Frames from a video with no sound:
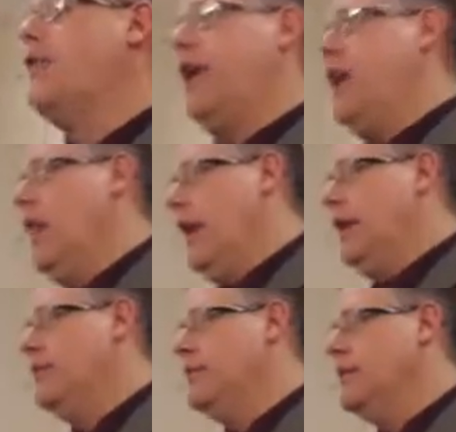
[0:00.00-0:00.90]
of
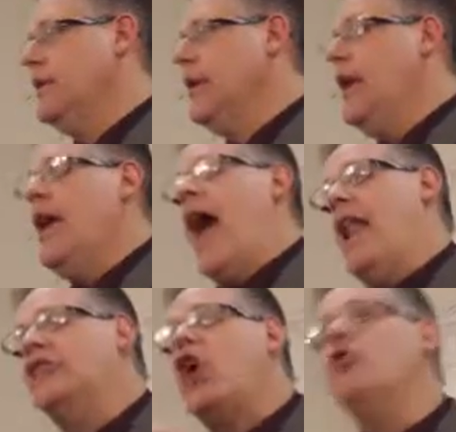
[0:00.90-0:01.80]
healing. And
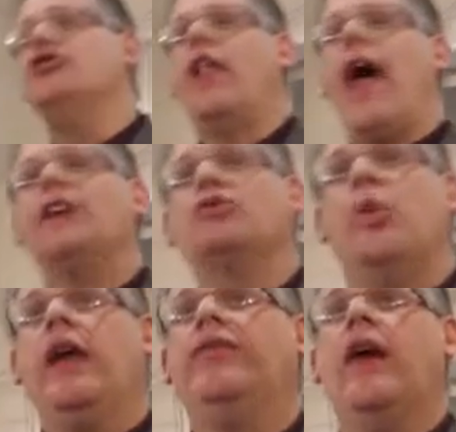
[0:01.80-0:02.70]
I told you last week